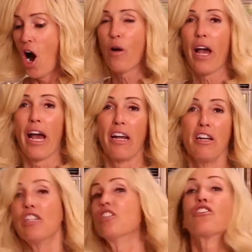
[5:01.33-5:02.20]
Okay,
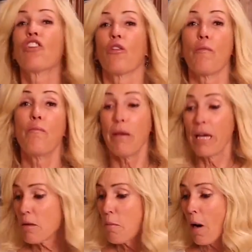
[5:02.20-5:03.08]
So the
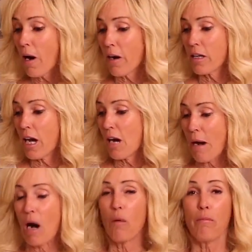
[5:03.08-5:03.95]
big part
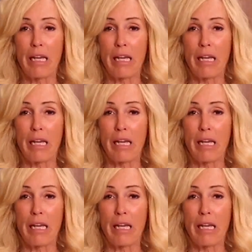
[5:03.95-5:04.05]
about